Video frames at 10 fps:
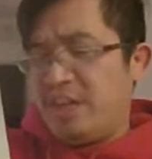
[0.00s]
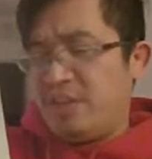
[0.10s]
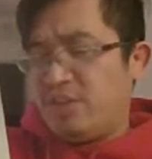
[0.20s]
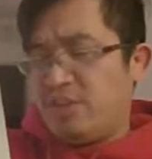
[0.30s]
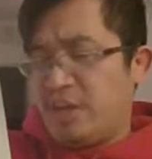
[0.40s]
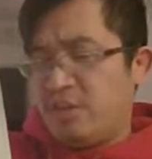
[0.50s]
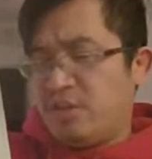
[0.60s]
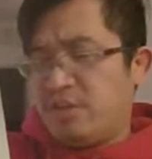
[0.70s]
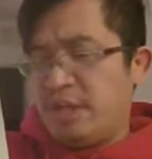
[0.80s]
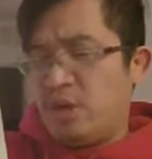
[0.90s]

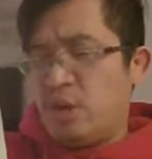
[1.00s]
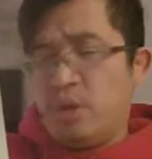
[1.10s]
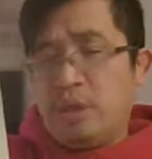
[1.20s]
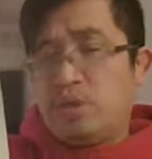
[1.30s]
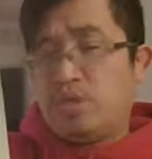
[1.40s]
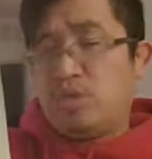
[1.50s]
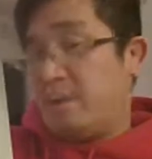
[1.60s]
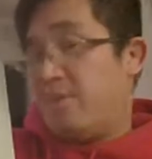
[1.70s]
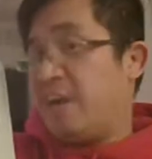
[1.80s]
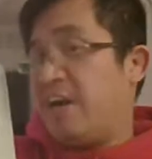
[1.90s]
$15, then owe you
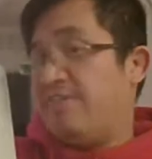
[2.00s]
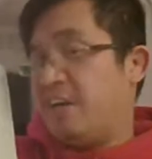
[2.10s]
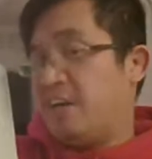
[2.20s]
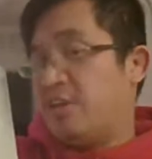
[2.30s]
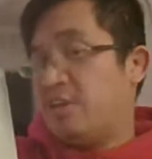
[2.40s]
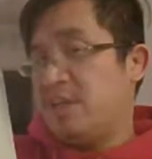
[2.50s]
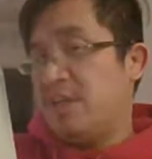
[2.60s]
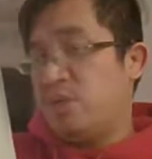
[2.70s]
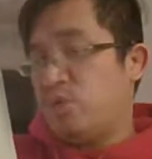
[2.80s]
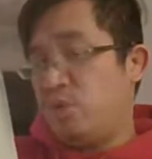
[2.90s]
$25.
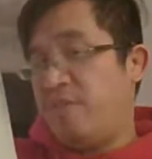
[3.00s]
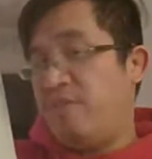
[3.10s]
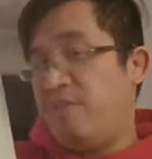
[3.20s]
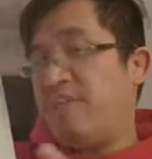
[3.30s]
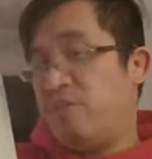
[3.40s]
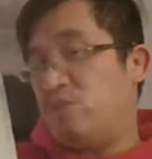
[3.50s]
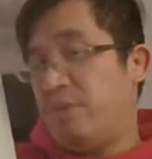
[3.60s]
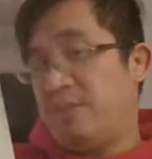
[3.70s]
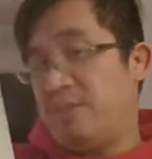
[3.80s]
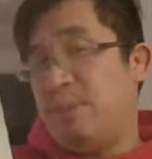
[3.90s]
25 is
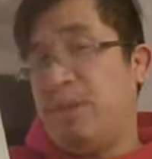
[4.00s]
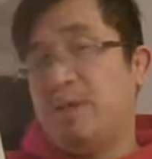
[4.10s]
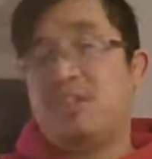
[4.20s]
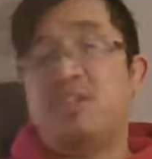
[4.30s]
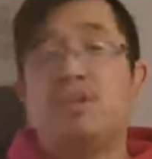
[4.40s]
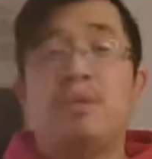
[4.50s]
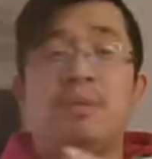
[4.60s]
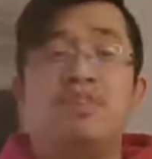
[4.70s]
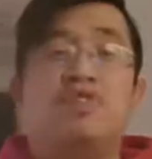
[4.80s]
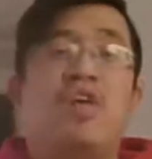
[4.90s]
really small. It's so
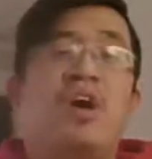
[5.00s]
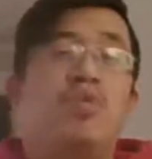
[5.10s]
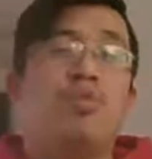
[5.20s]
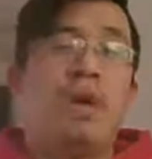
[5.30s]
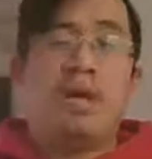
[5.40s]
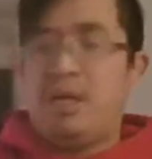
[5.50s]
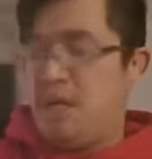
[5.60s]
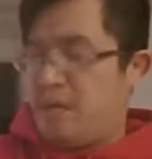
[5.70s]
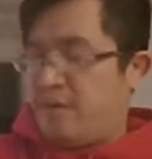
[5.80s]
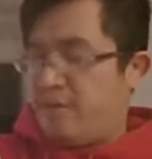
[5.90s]
much far away
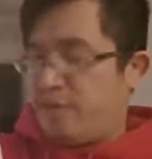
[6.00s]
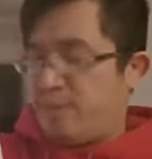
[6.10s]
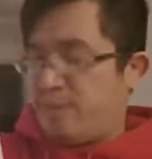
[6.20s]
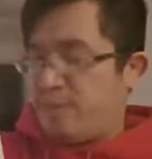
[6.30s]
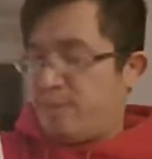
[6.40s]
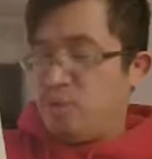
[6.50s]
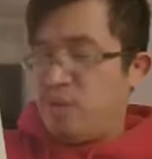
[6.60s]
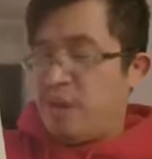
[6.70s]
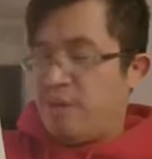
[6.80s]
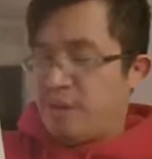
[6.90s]
from owing you
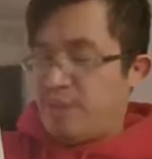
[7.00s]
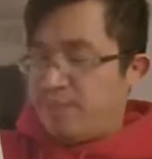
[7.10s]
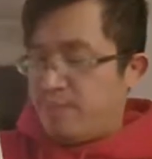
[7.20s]
nothing.